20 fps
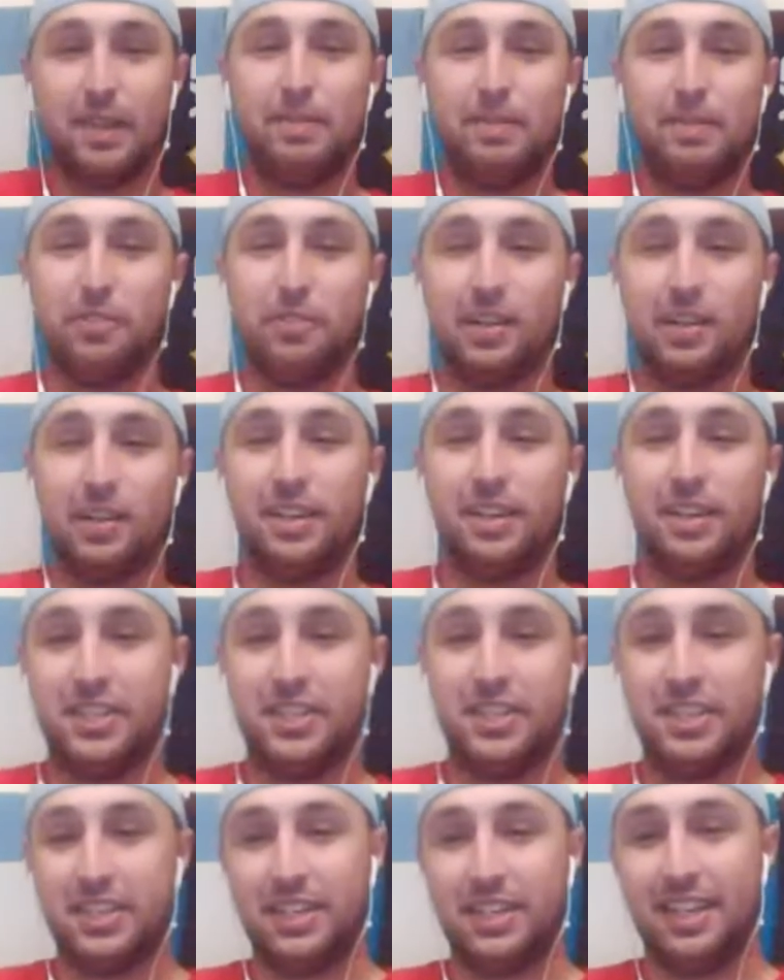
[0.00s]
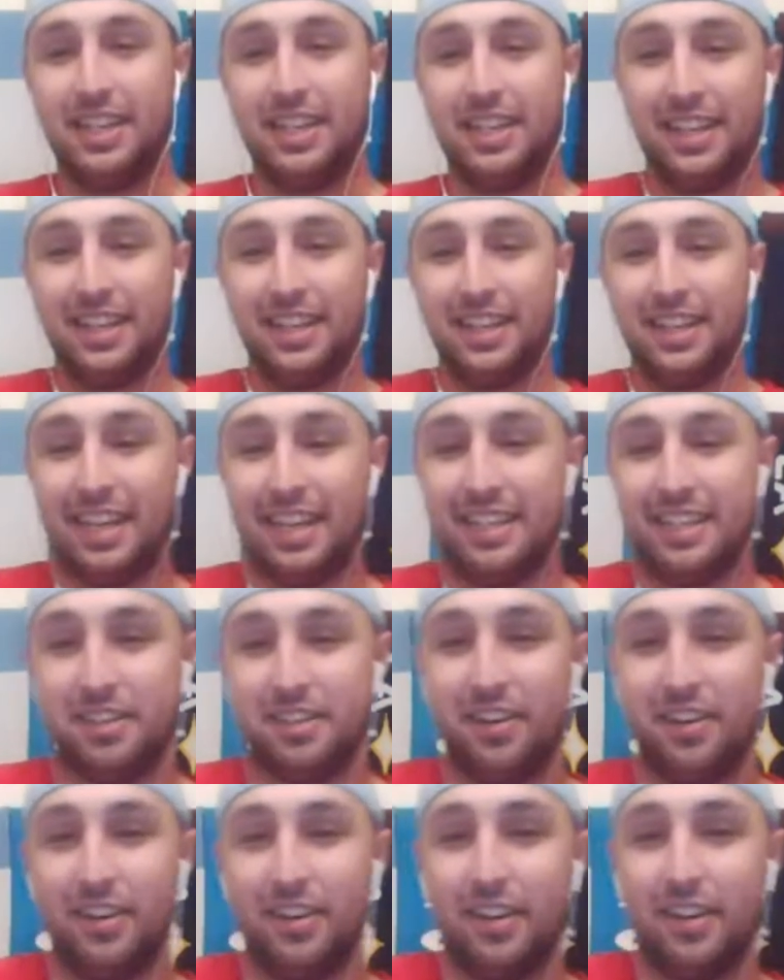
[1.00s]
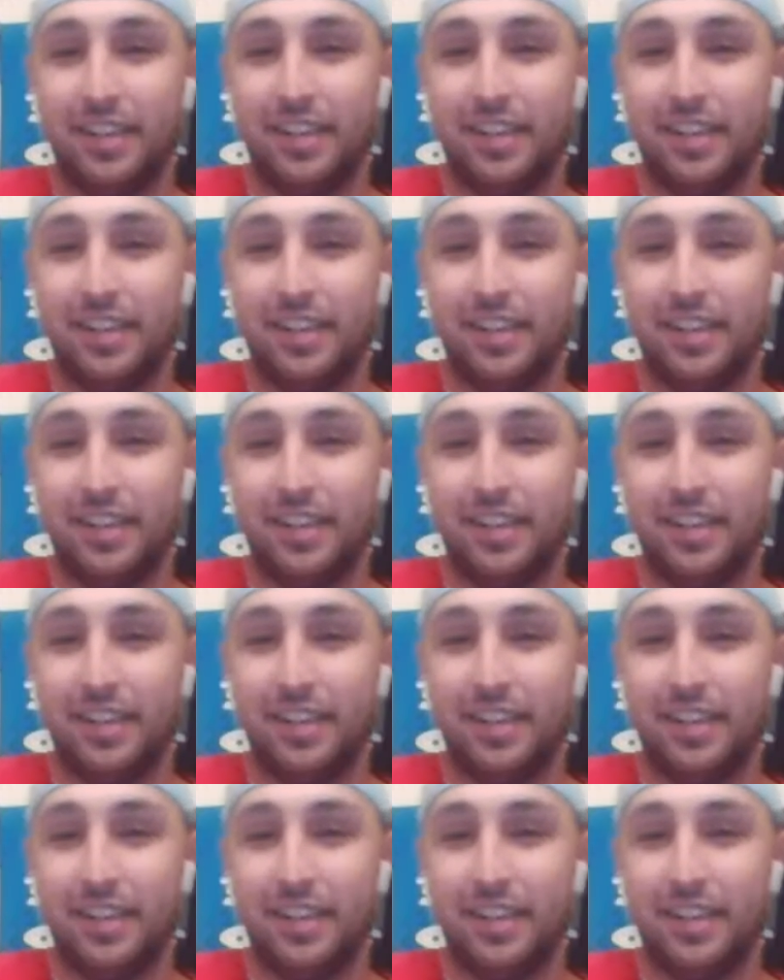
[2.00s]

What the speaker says: maybe over lunch, he's